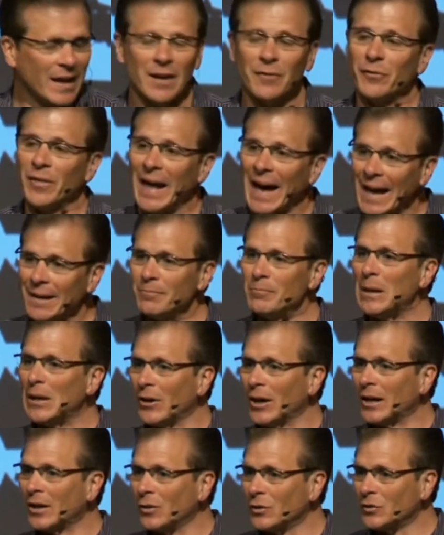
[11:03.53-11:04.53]
If that
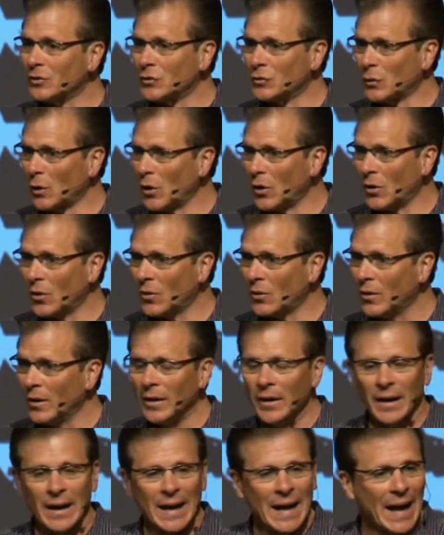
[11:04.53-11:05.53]
miracle's true,
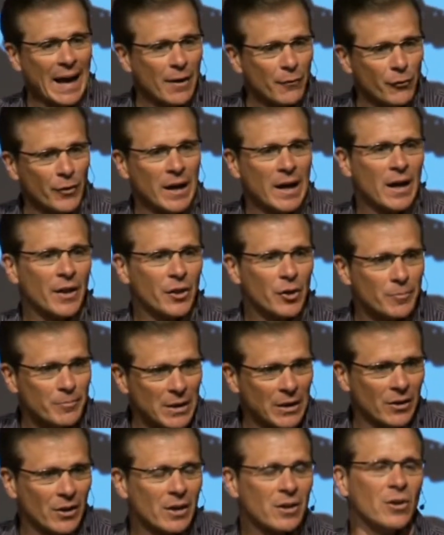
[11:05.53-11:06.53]
every other
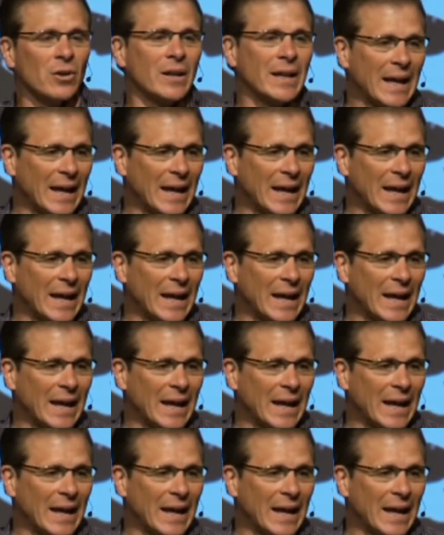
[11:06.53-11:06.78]
miracle